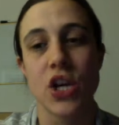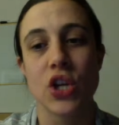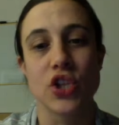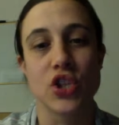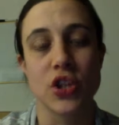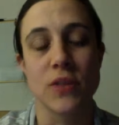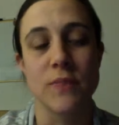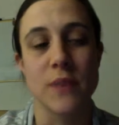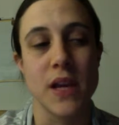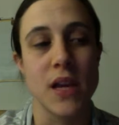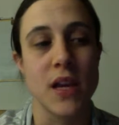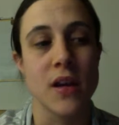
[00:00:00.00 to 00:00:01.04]
should
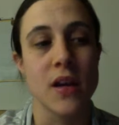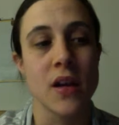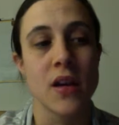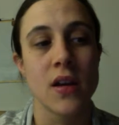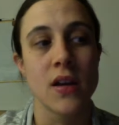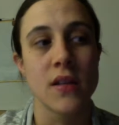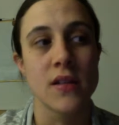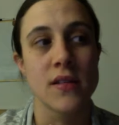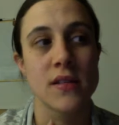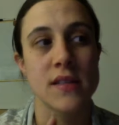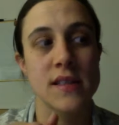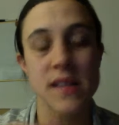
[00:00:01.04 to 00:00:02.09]
be
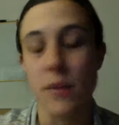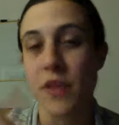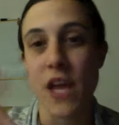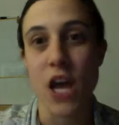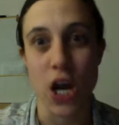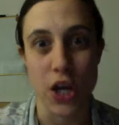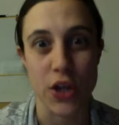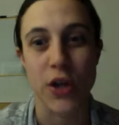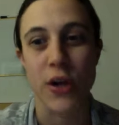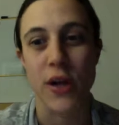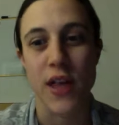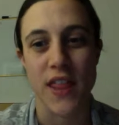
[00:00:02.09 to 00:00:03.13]
something
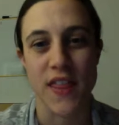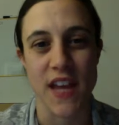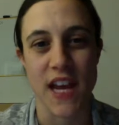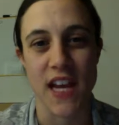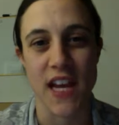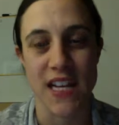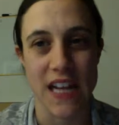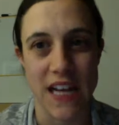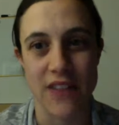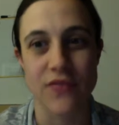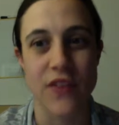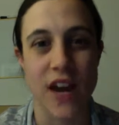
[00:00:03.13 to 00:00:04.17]
other than an
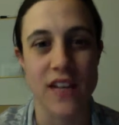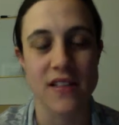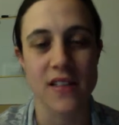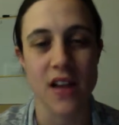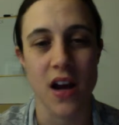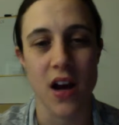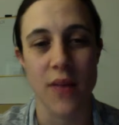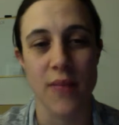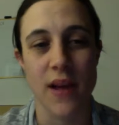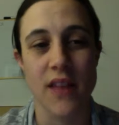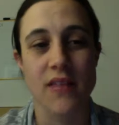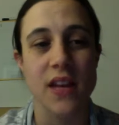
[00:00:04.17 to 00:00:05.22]
invite.
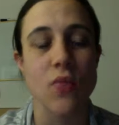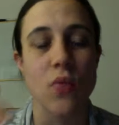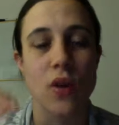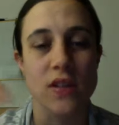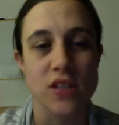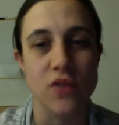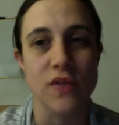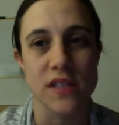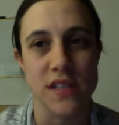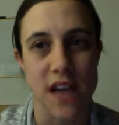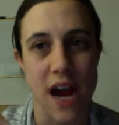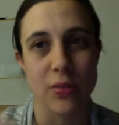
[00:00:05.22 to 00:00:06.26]
And then once you've
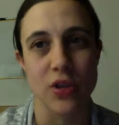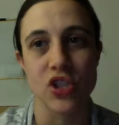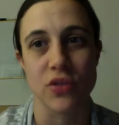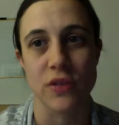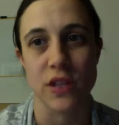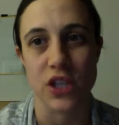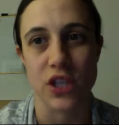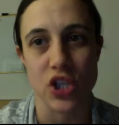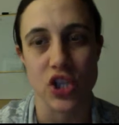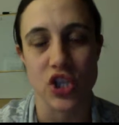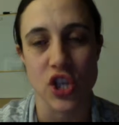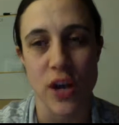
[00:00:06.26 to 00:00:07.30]
established the
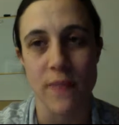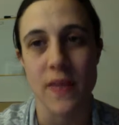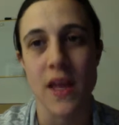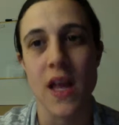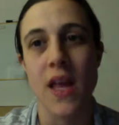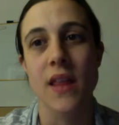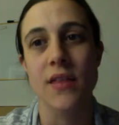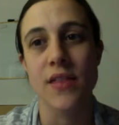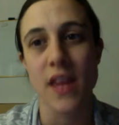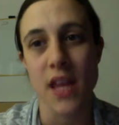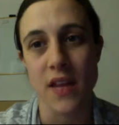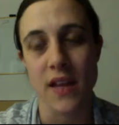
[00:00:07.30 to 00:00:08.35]
relationship,
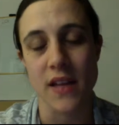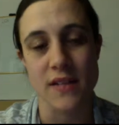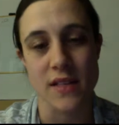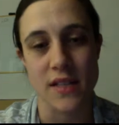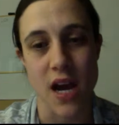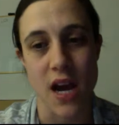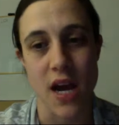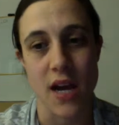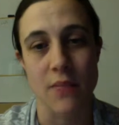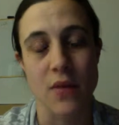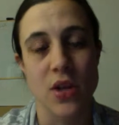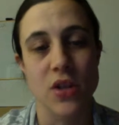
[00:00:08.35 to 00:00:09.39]
then that's the
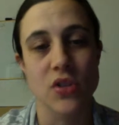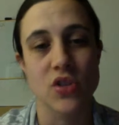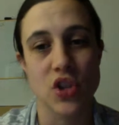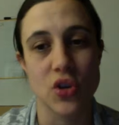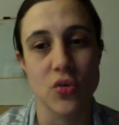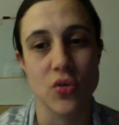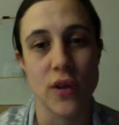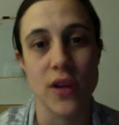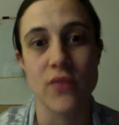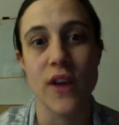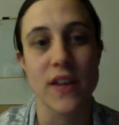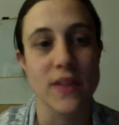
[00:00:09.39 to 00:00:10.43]
time to
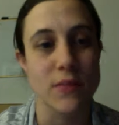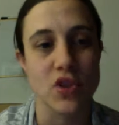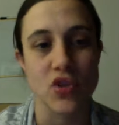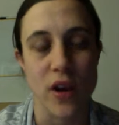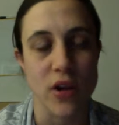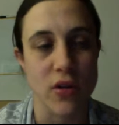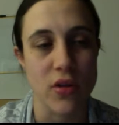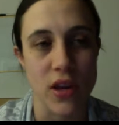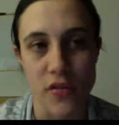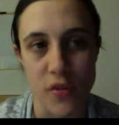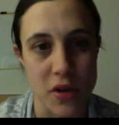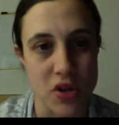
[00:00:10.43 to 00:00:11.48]
invite them to join your
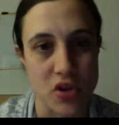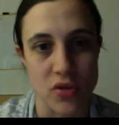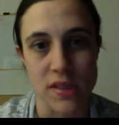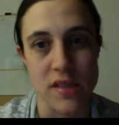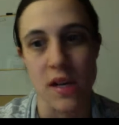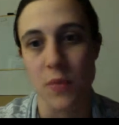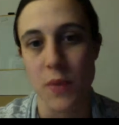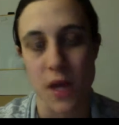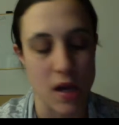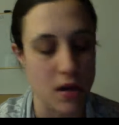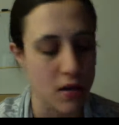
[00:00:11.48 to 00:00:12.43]
informational sneak peek.